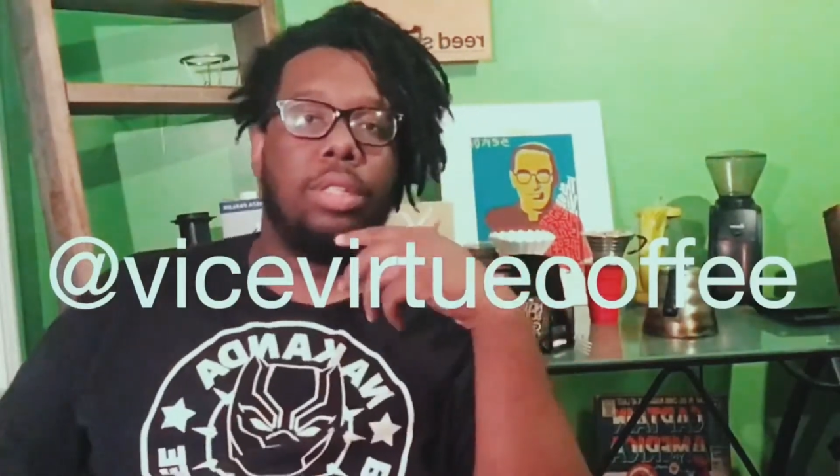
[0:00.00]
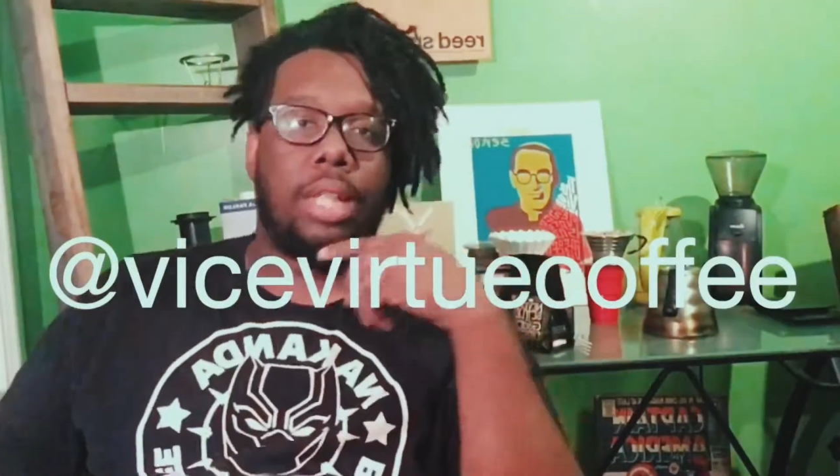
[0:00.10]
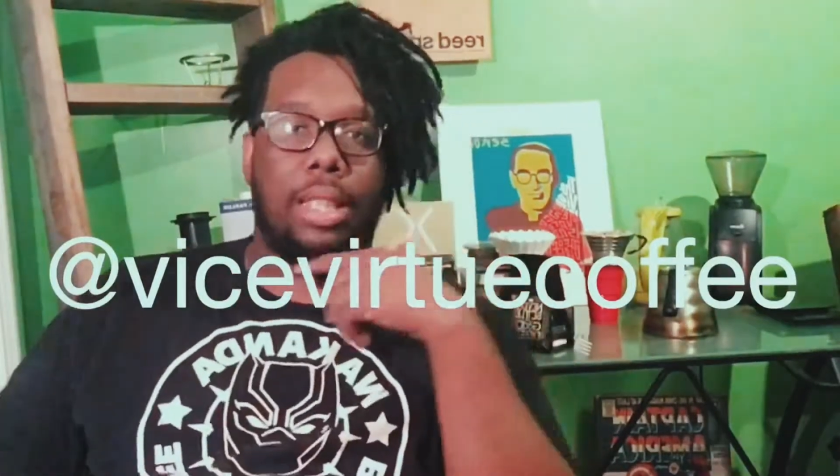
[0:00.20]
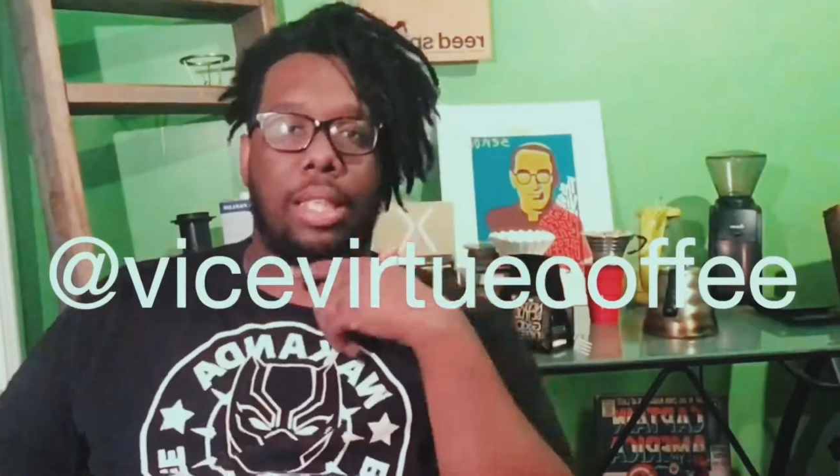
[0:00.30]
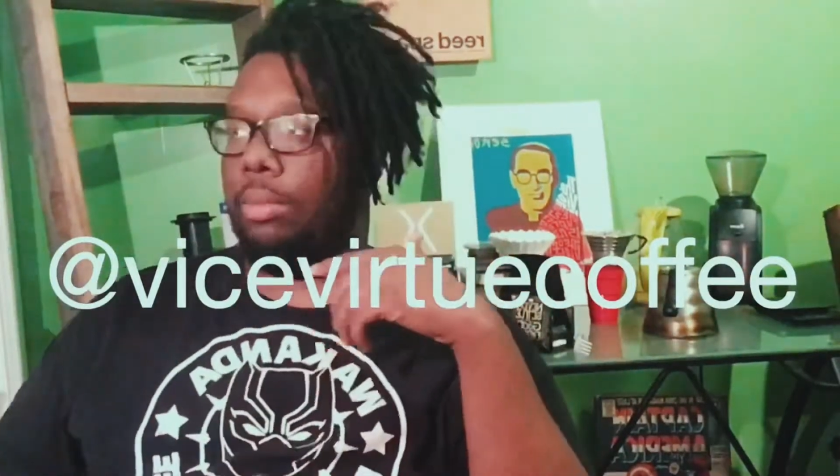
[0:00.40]

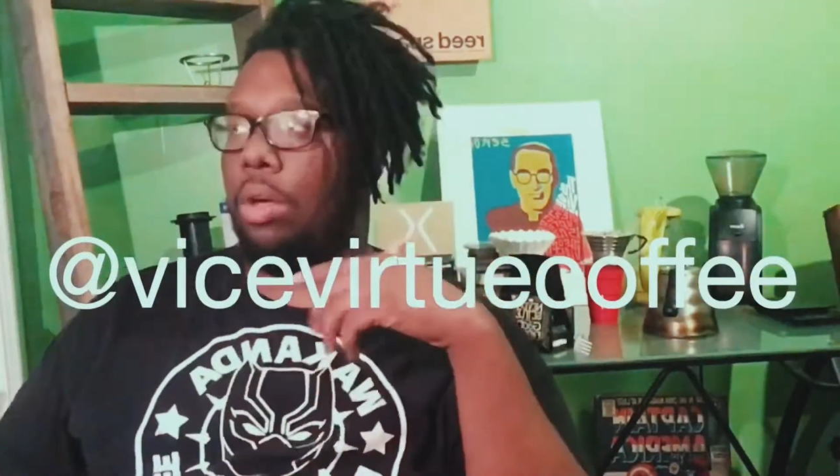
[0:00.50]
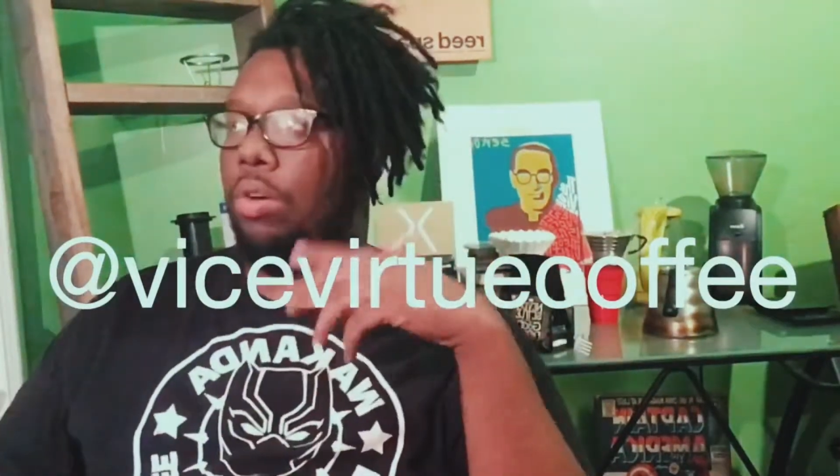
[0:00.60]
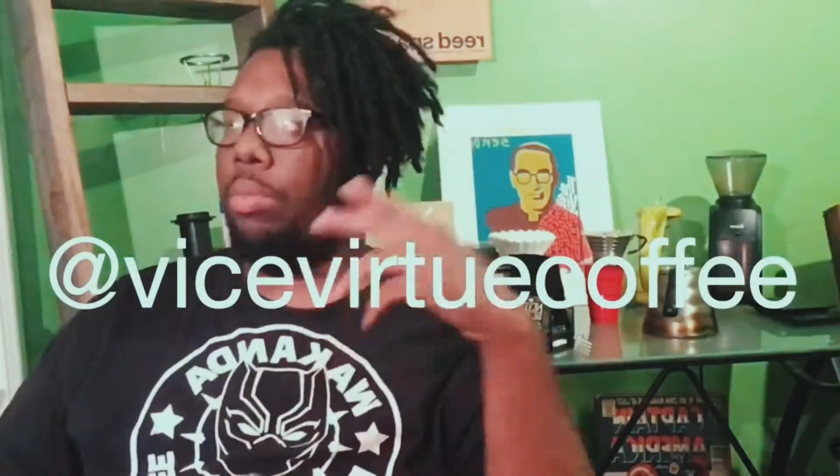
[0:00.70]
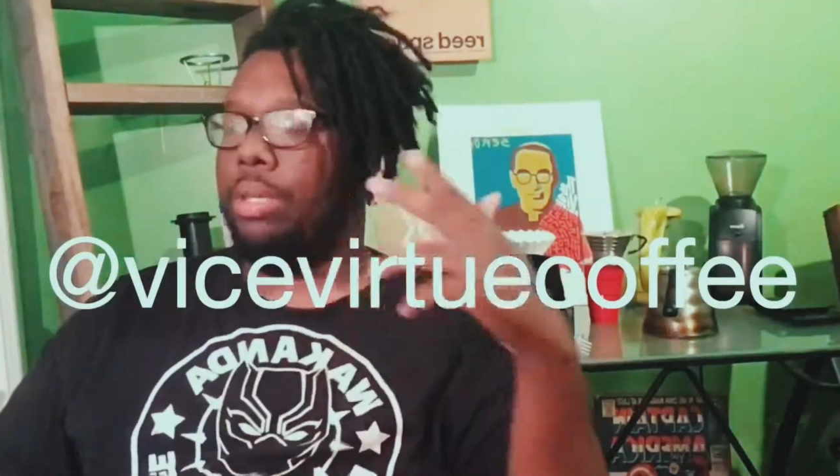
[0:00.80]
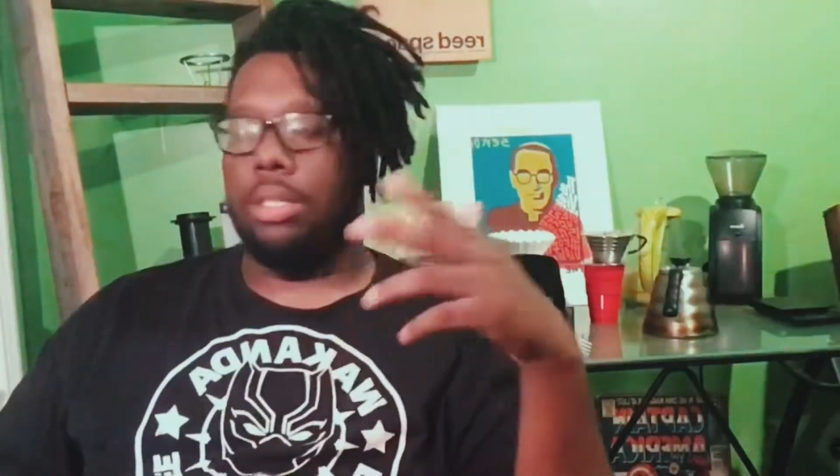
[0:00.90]
because I think
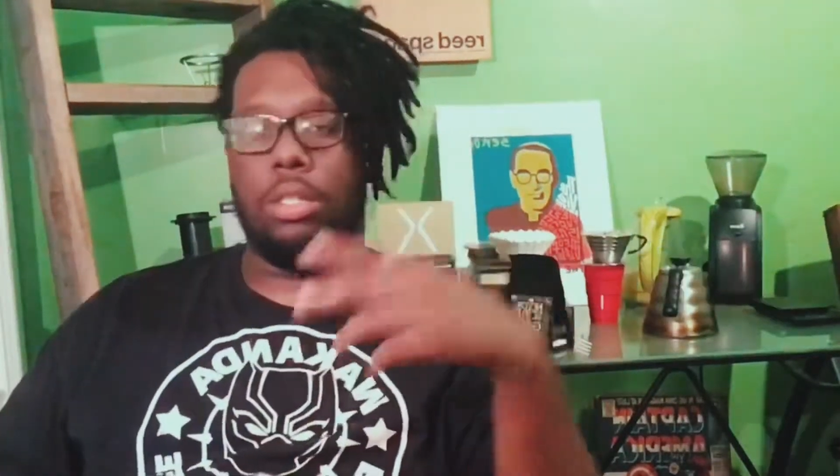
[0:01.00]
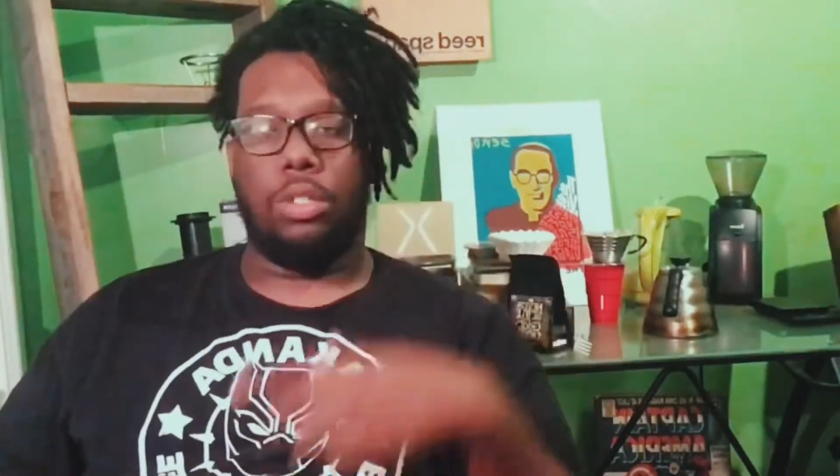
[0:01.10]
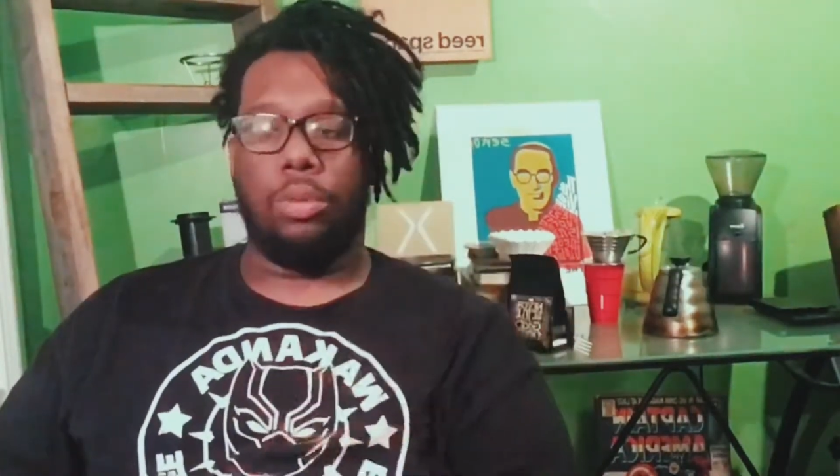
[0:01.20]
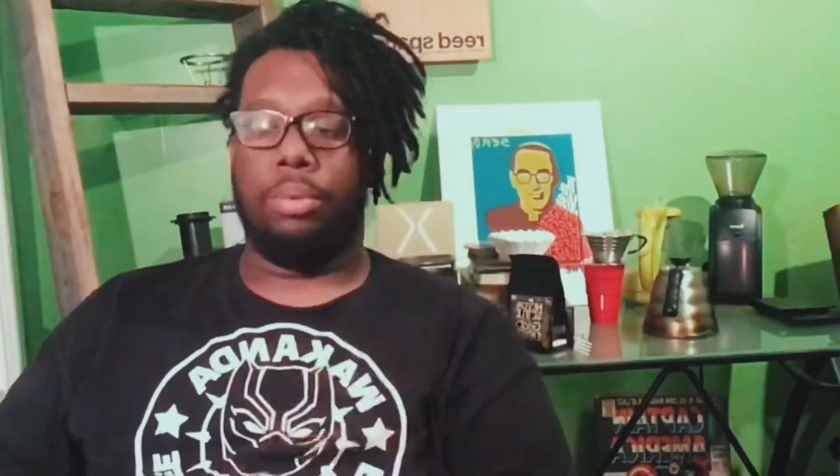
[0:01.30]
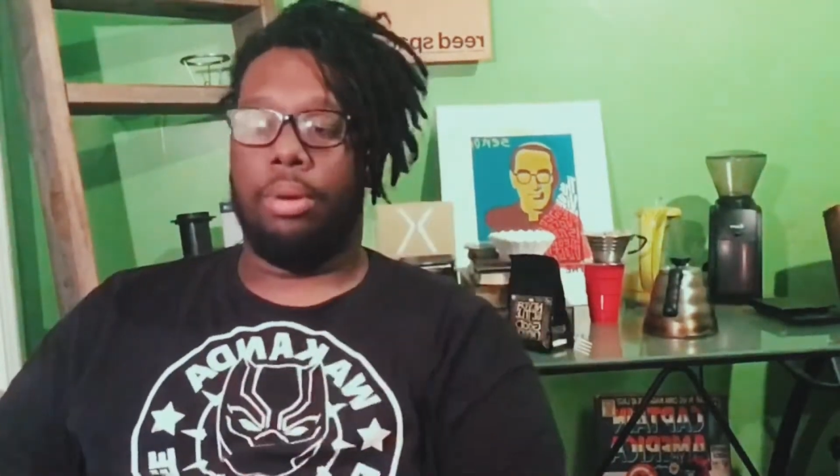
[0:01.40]
local business
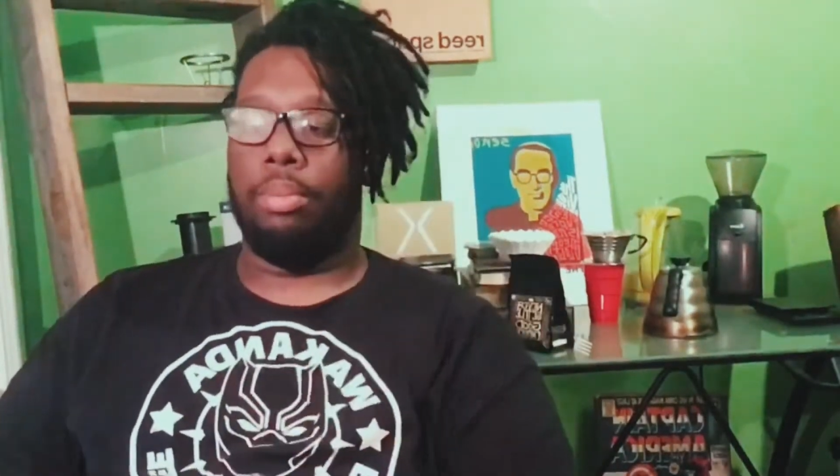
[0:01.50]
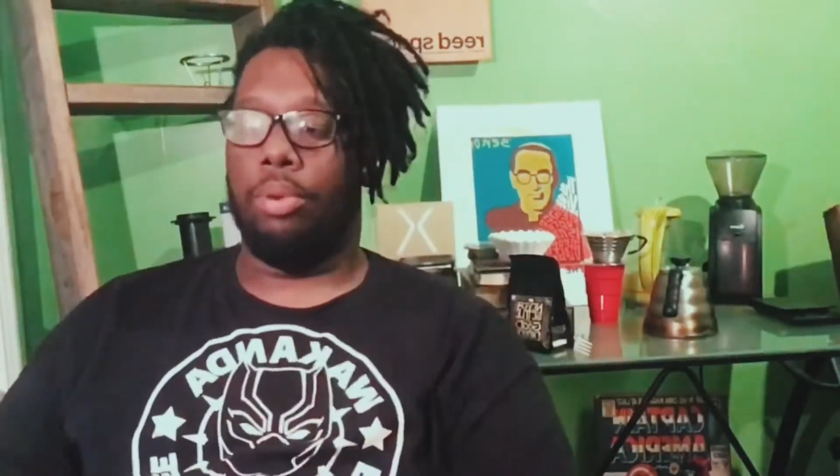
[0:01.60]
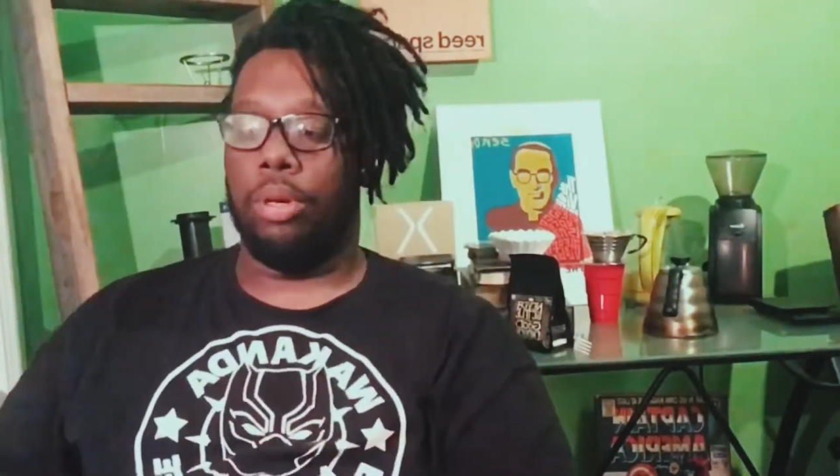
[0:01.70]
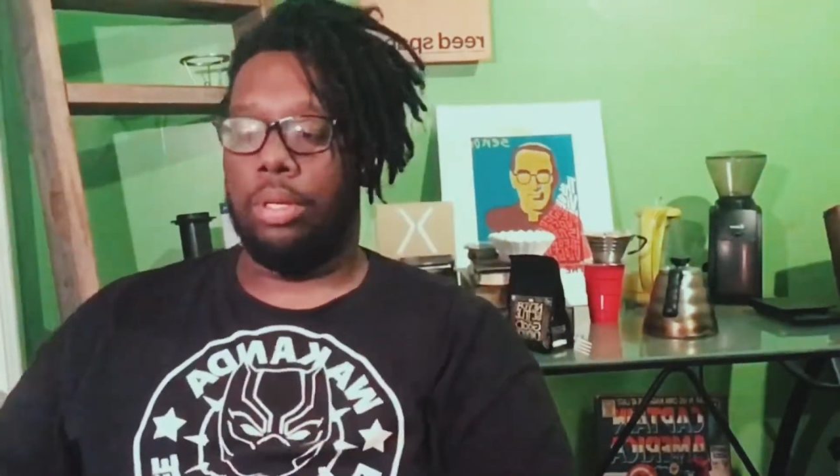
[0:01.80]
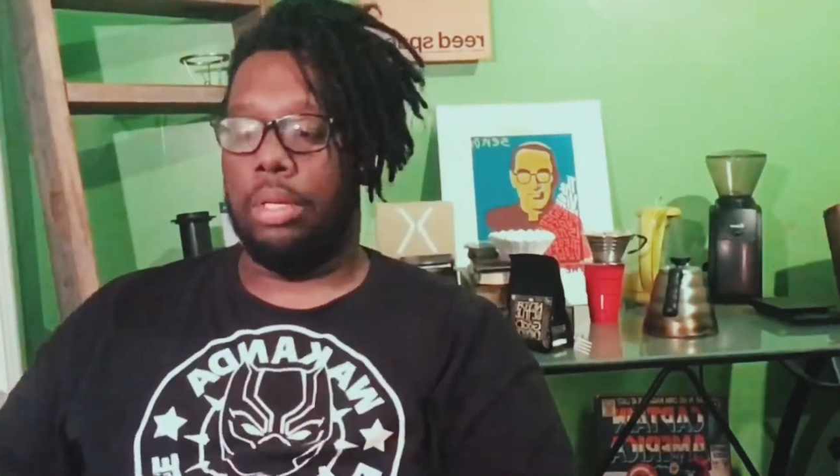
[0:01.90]
is super
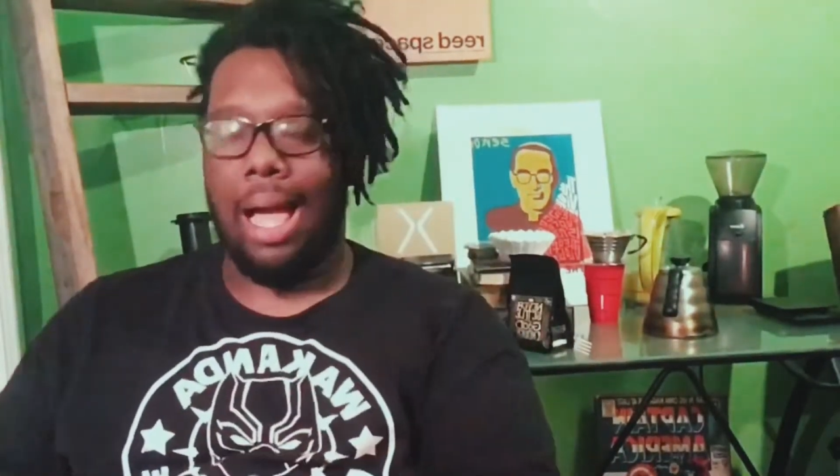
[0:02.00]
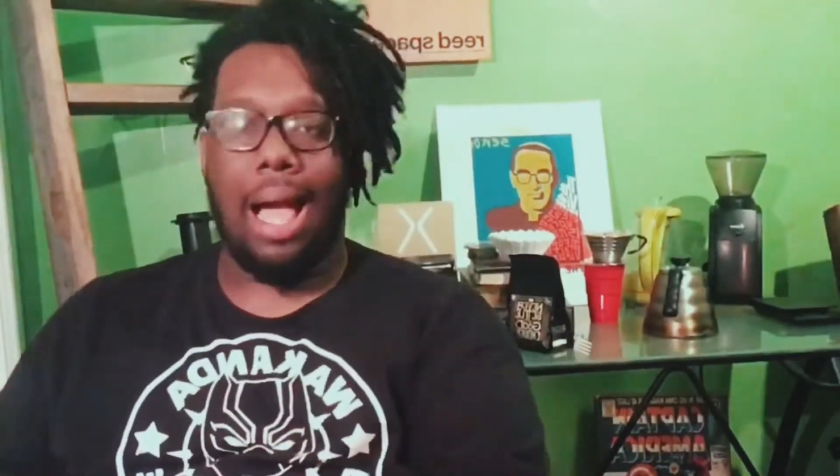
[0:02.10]
important.